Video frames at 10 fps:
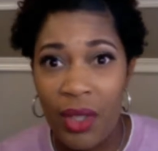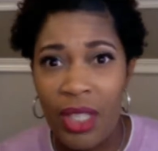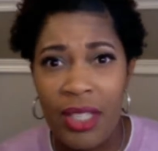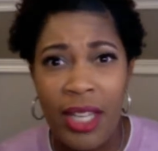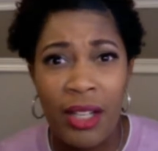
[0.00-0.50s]

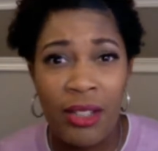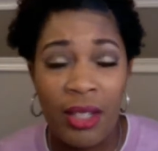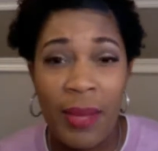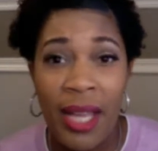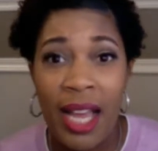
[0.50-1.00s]
tears
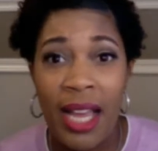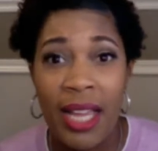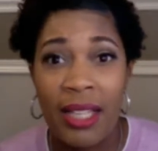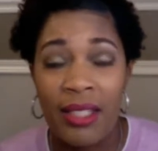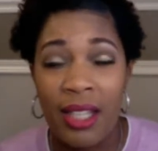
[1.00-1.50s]
in my
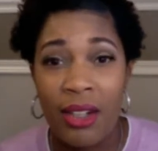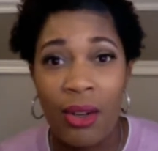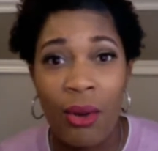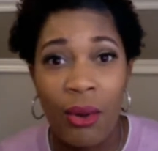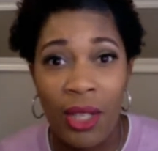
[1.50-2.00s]
eyes, and
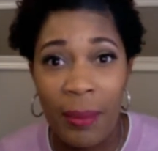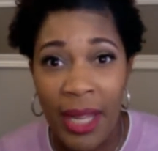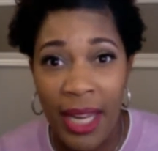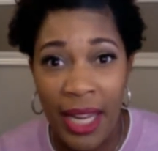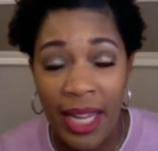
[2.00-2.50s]
her holding
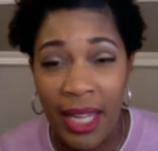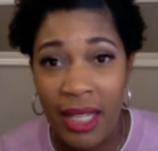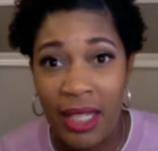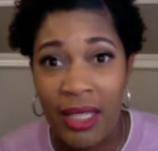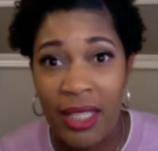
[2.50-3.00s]
my
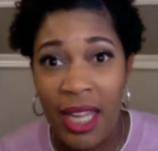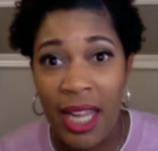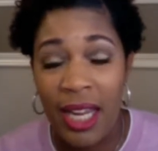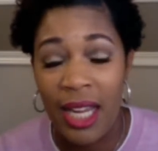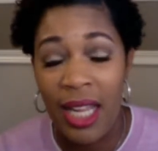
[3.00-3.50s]
hand and
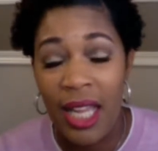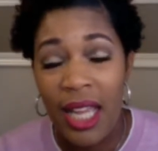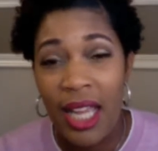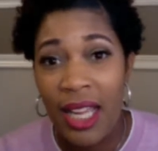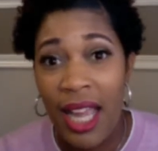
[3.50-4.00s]
saying,
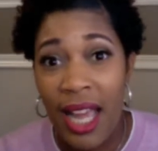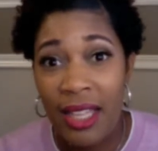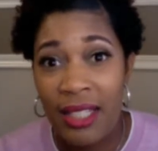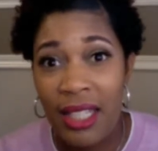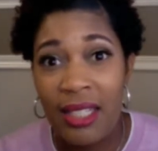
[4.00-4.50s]

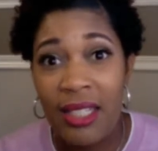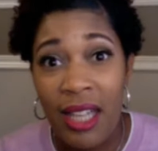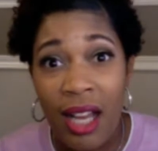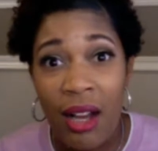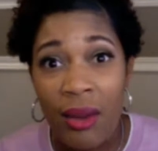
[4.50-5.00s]
"Cass, it's
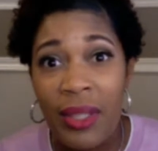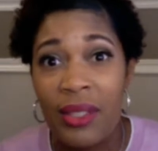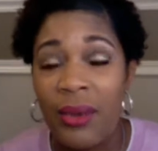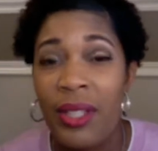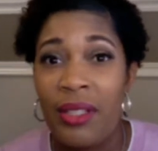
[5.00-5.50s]
not always
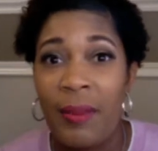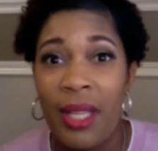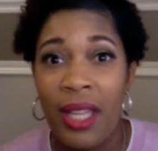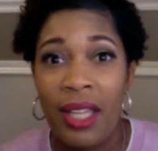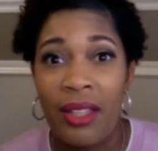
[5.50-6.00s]
going to be
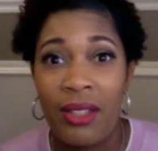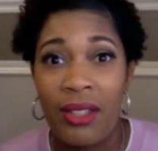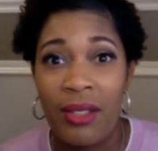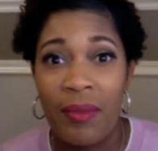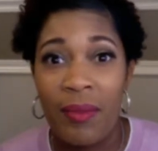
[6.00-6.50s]
like
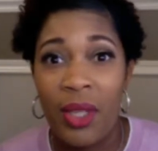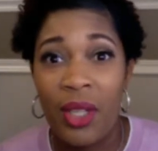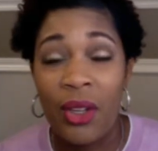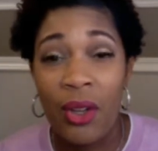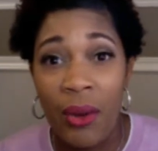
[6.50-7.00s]
this.
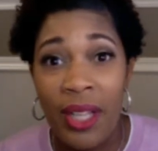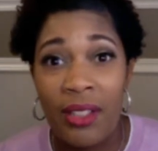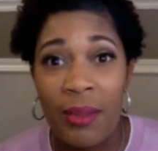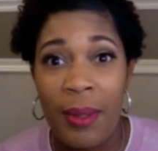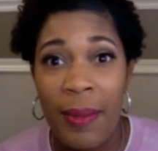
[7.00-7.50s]
You're going
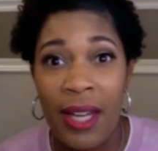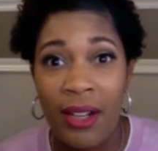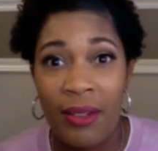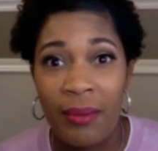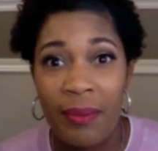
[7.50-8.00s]
to be better."